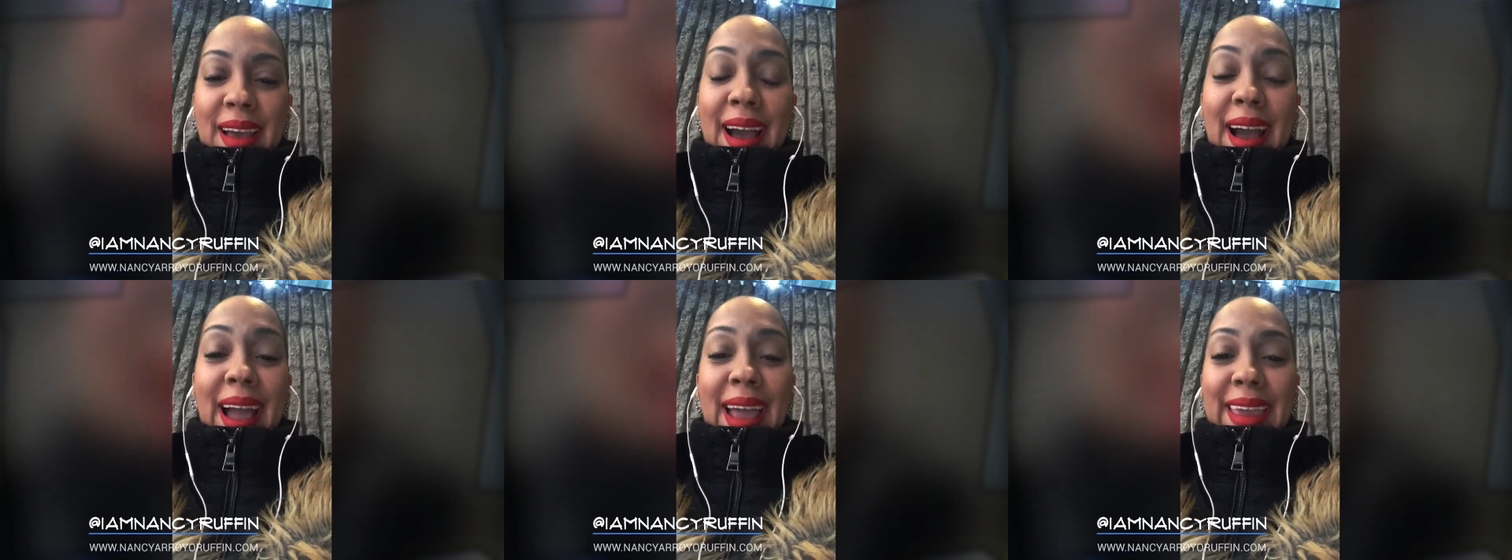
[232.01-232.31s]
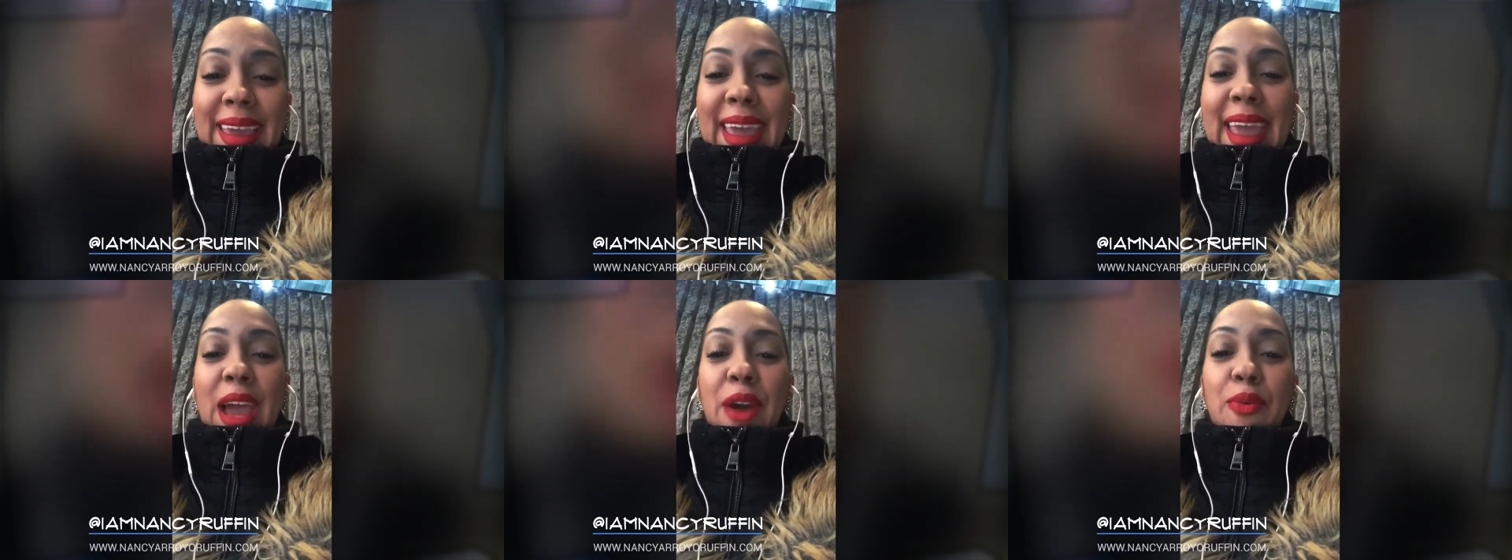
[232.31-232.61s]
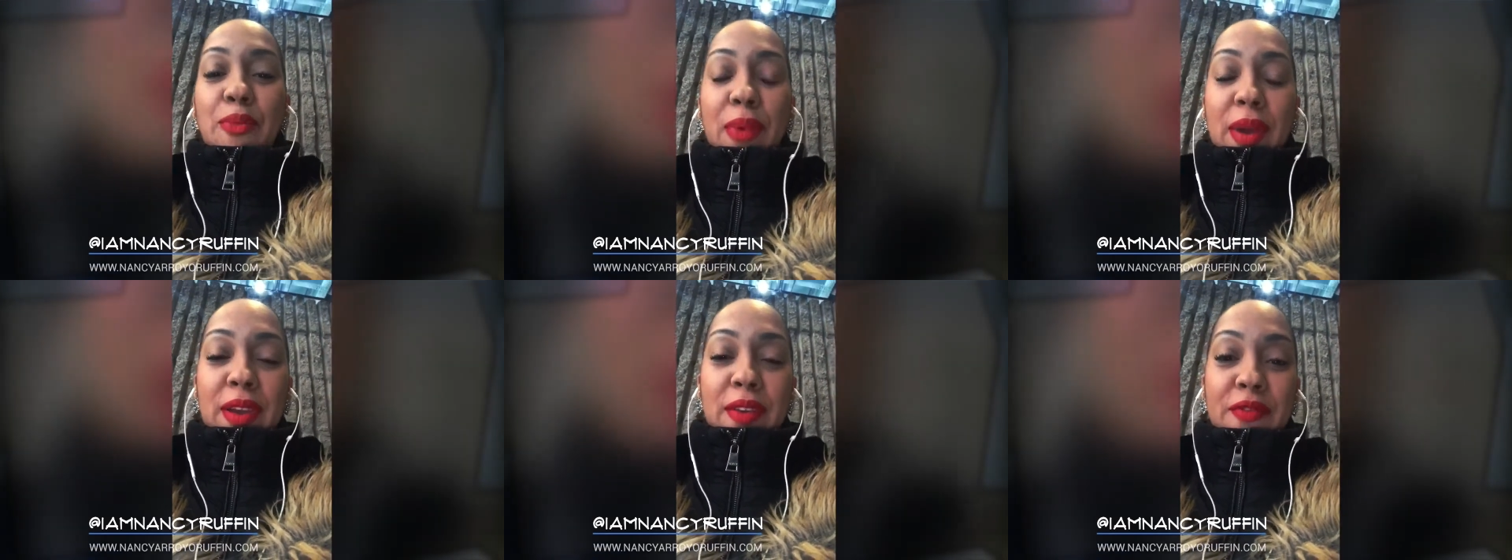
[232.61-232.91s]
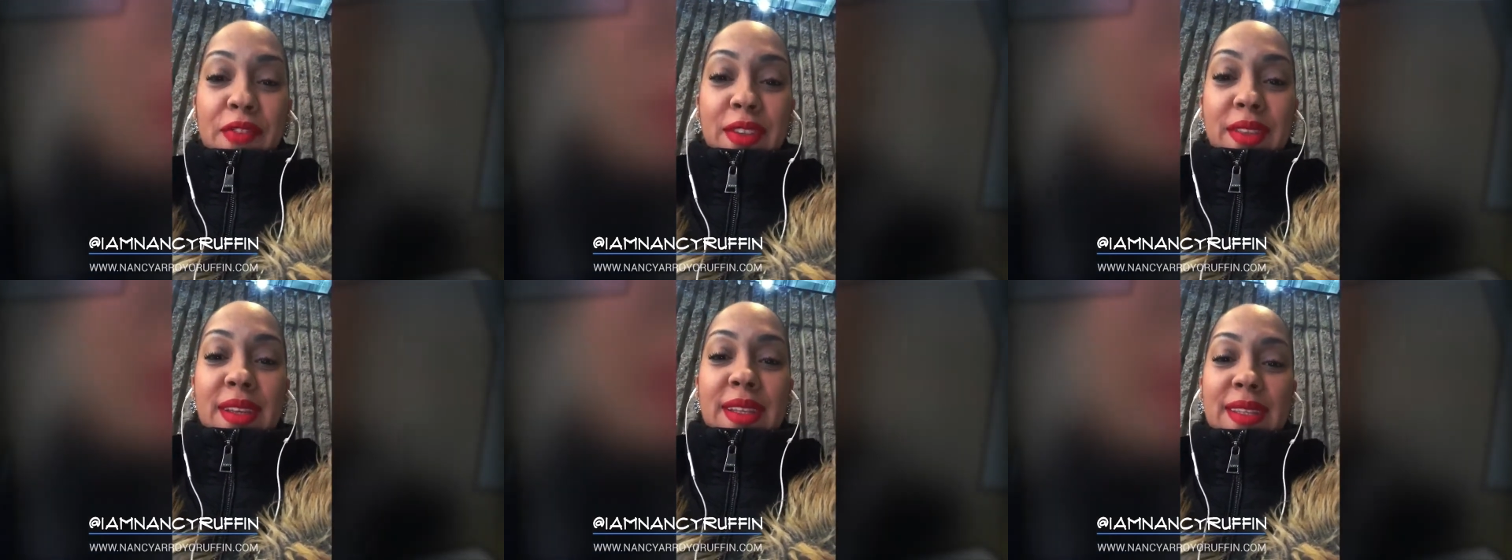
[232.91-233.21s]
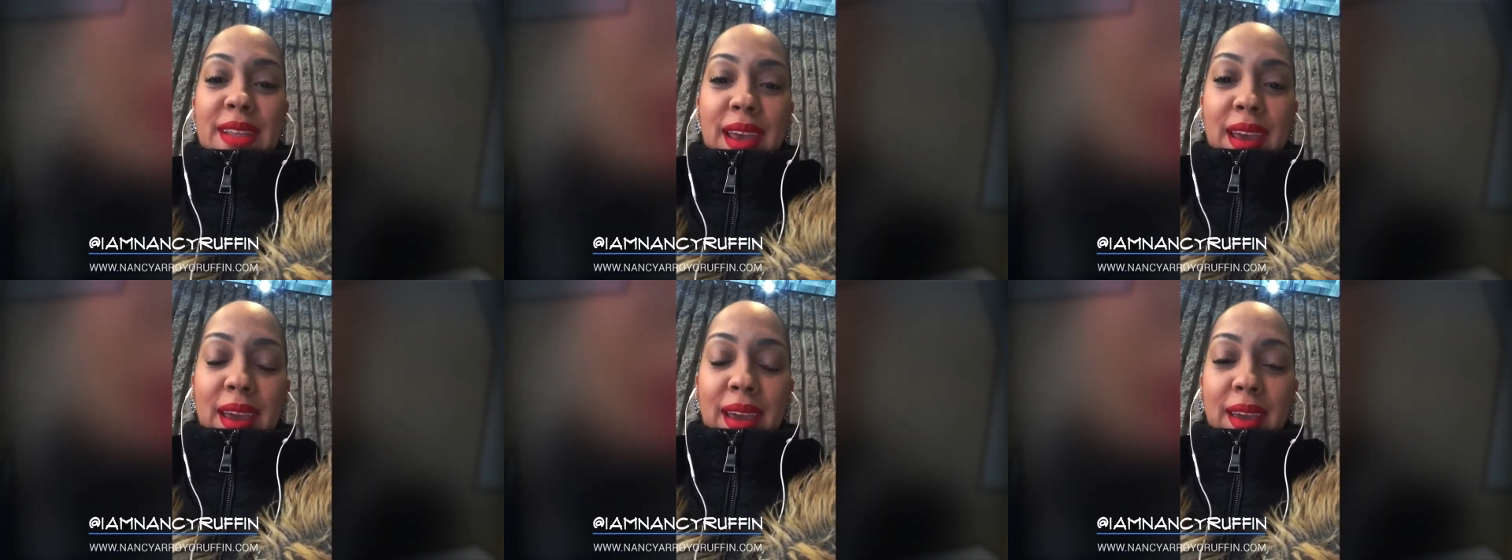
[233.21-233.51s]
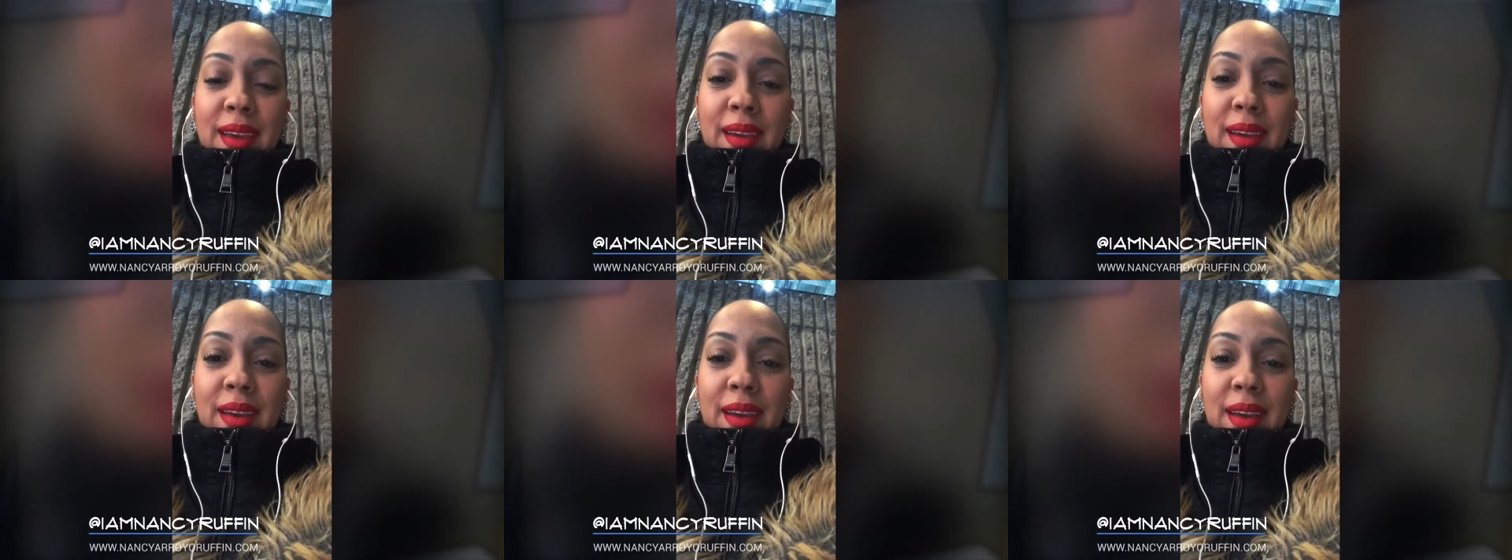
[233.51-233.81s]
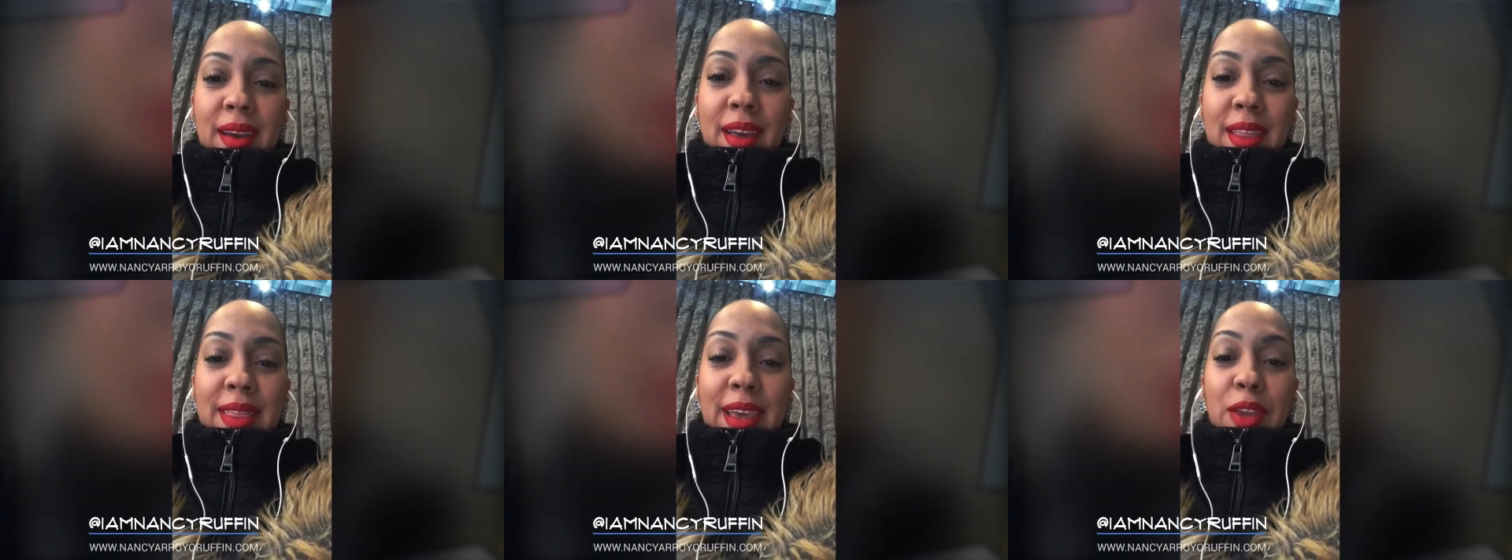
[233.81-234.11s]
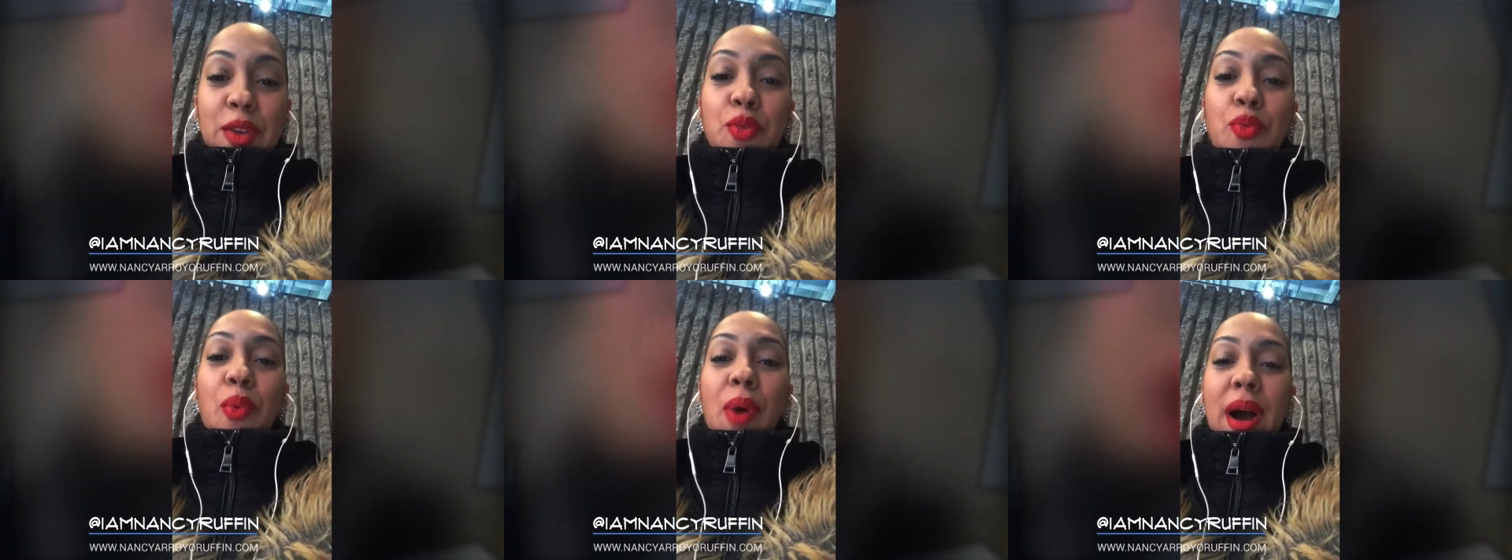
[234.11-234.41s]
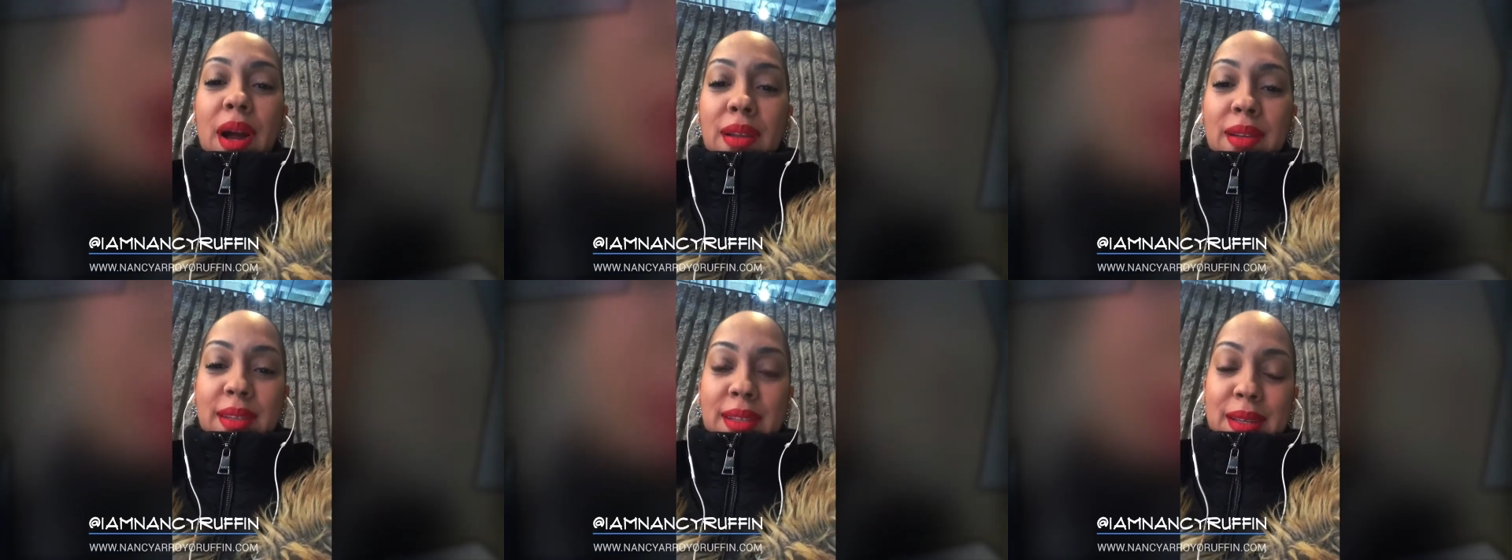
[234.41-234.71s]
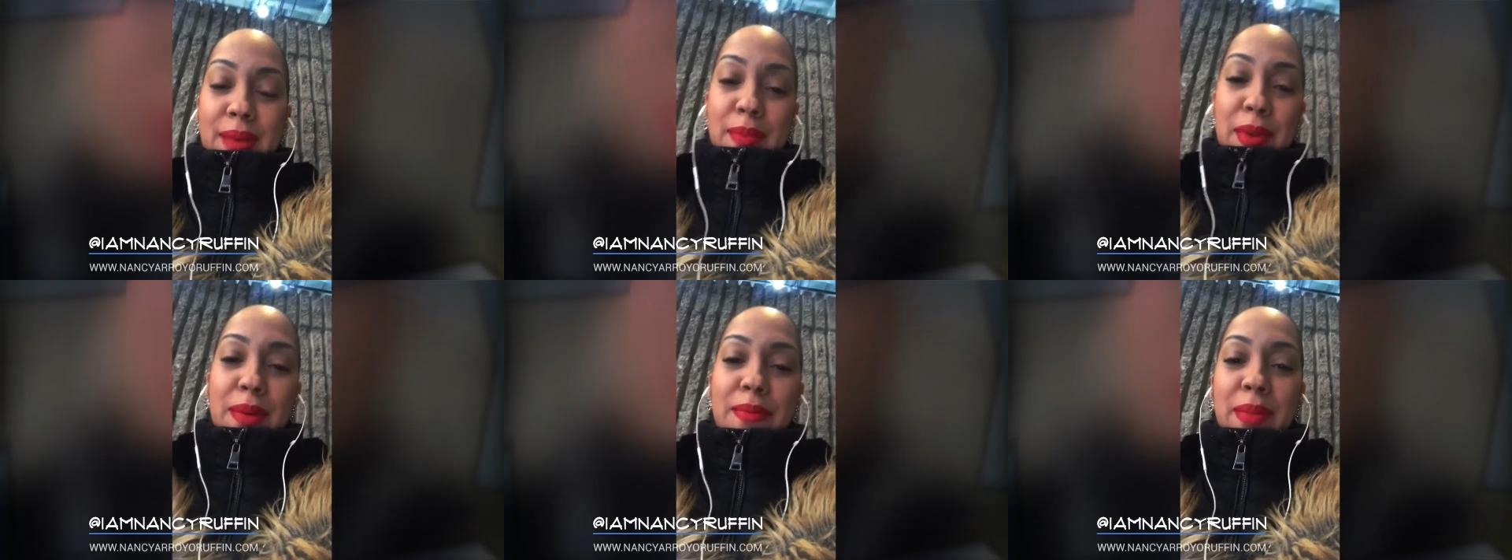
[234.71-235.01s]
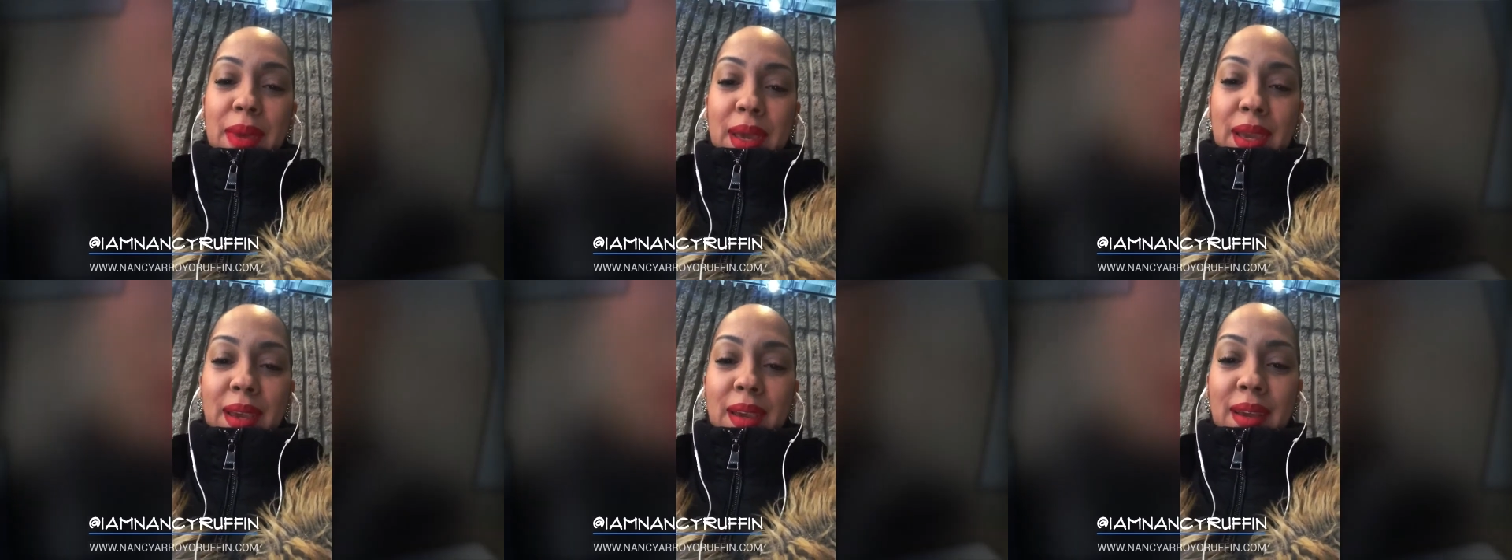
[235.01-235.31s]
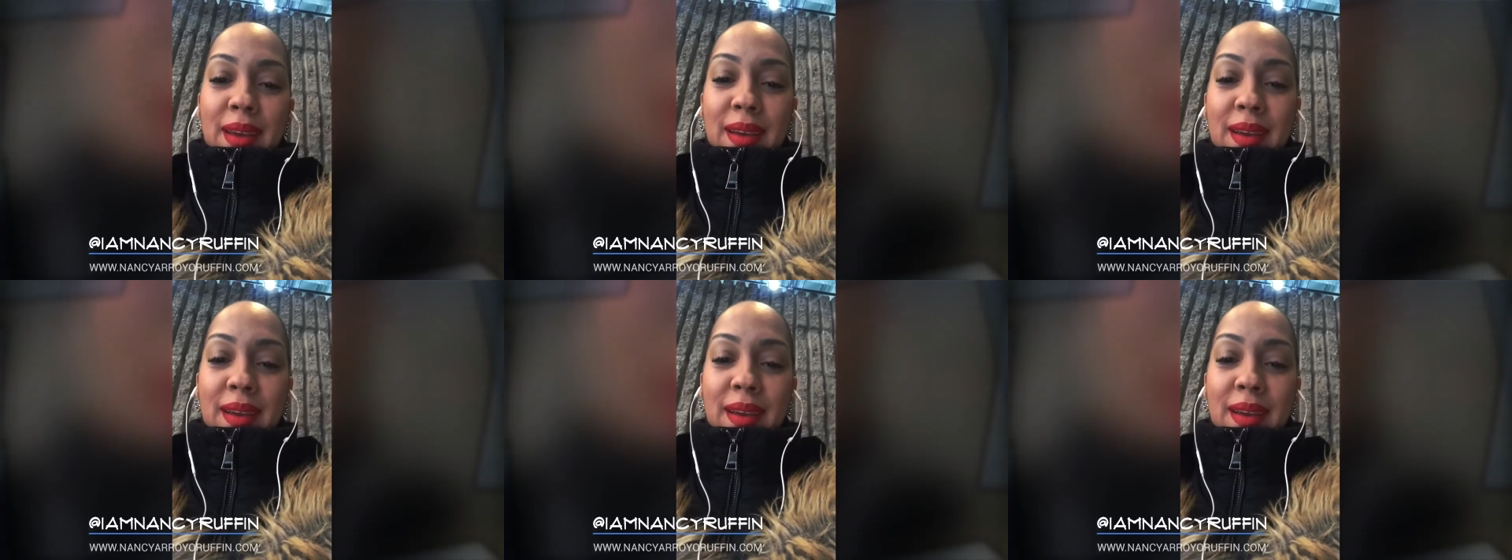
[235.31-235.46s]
I can't wait for the day that you want to meet me,